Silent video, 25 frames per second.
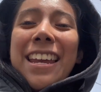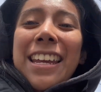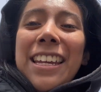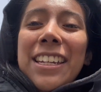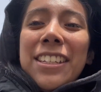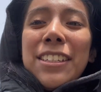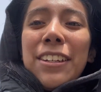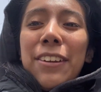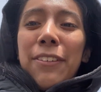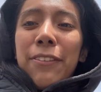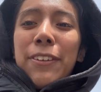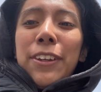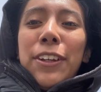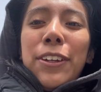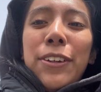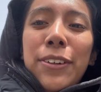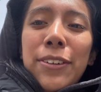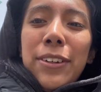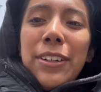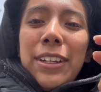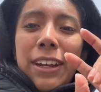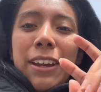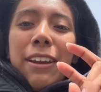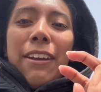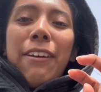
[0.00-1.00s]

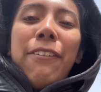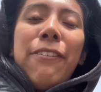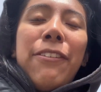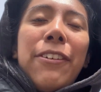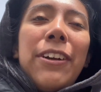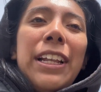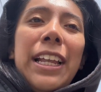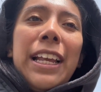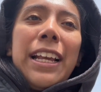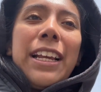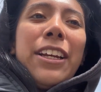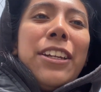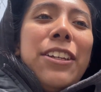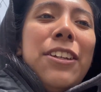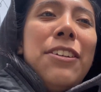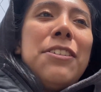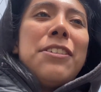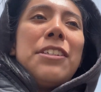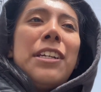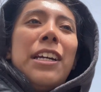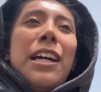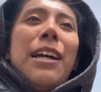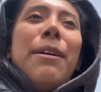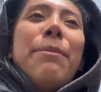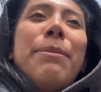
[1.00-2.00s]
interviewed for like a new
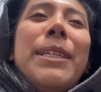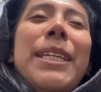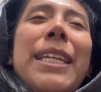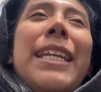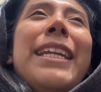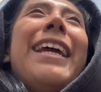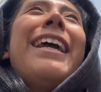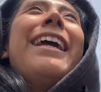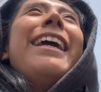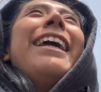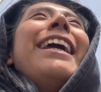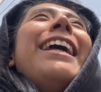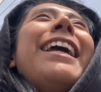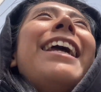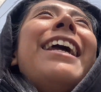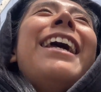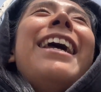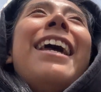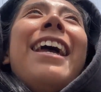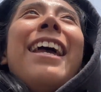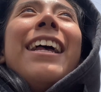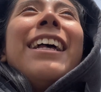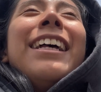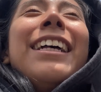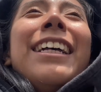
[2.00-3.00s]
job today,
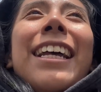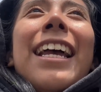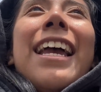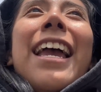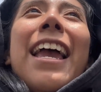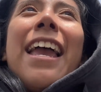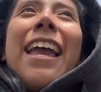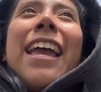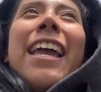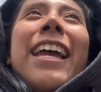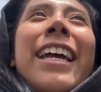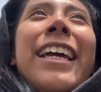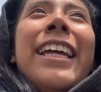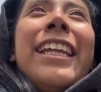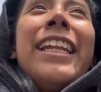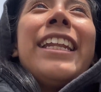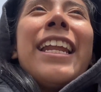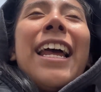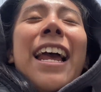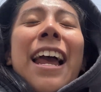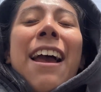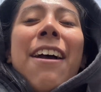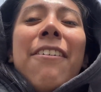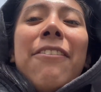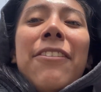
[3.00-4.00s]
and I
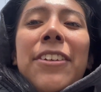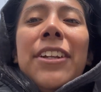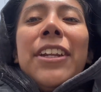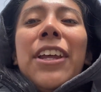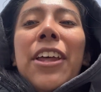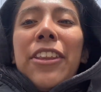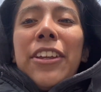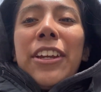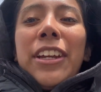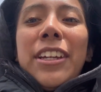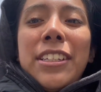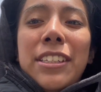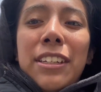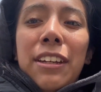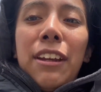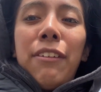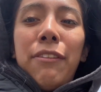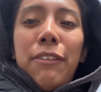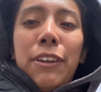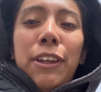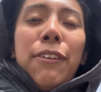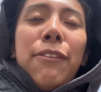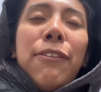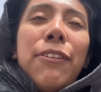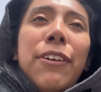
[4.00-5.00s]
have another
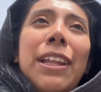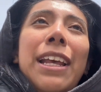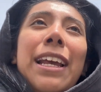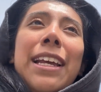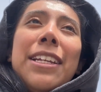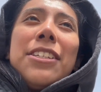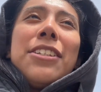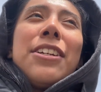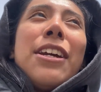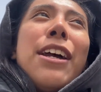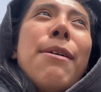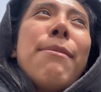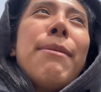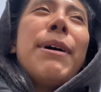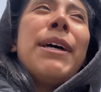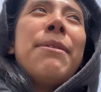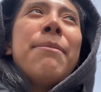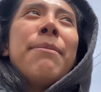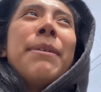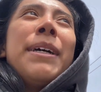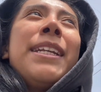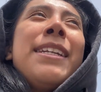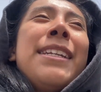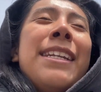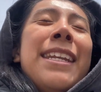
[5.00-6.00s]
interview for that job on
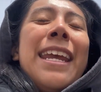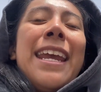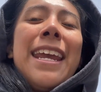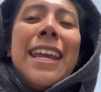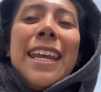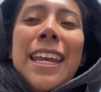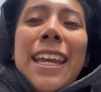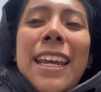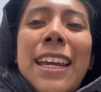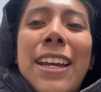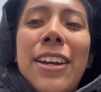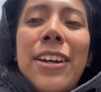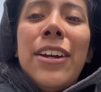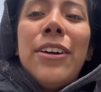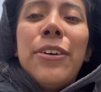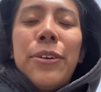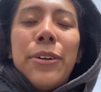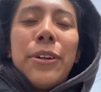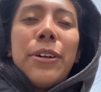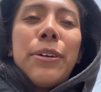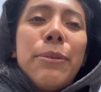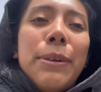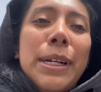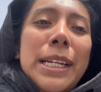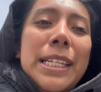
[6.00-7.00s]
Monday
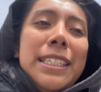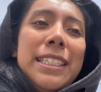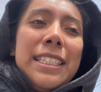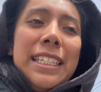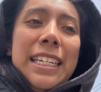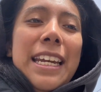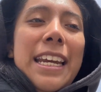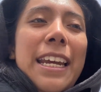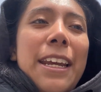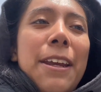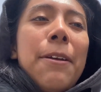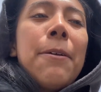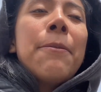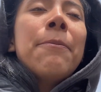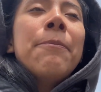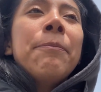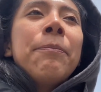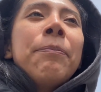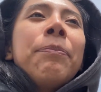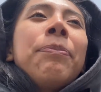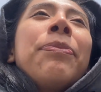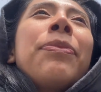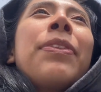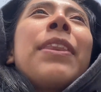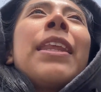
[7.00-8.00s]
or Wednesday.
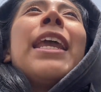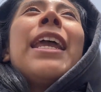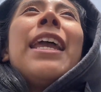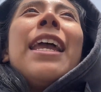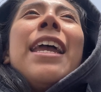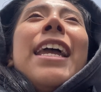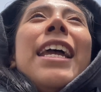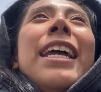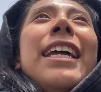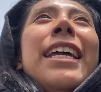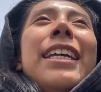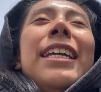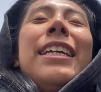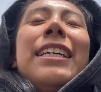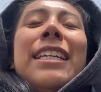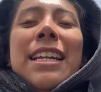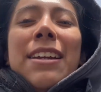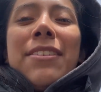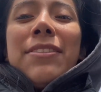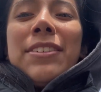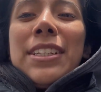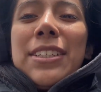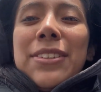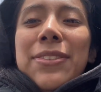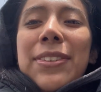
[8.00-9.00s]
And
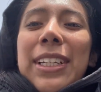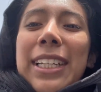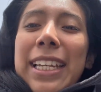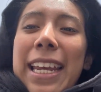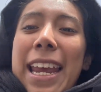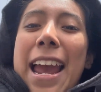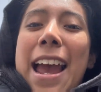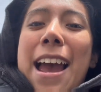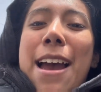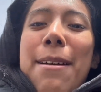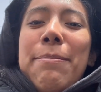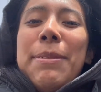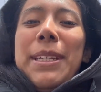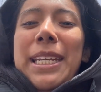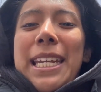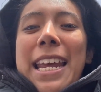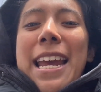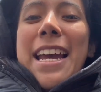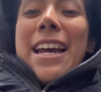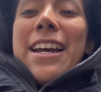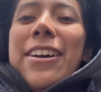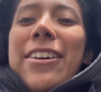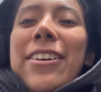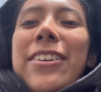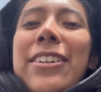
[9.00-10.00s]
I'm just really happy
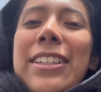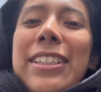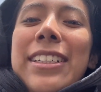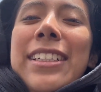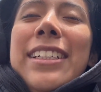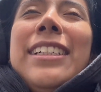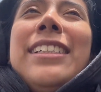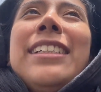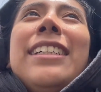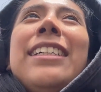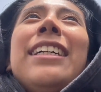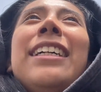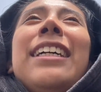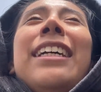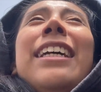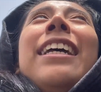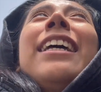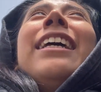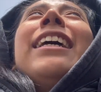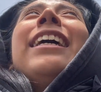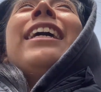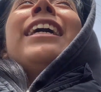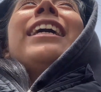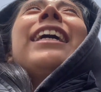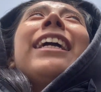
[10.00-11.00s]
now
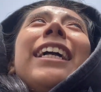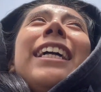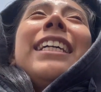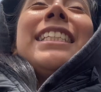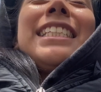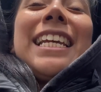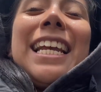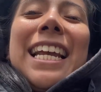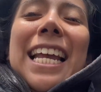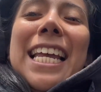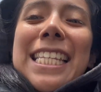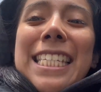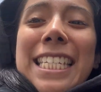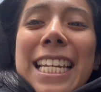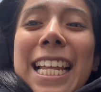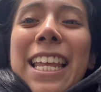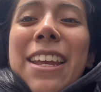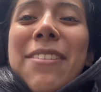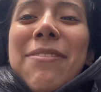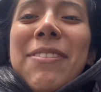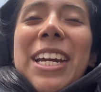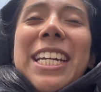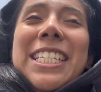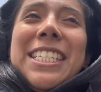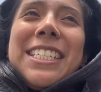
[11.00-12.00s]
because I get to leave
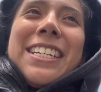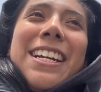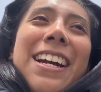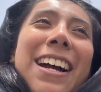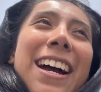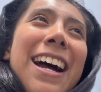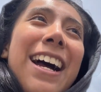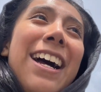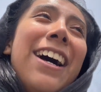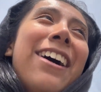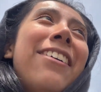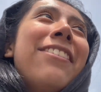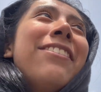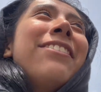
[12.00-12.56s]
my job.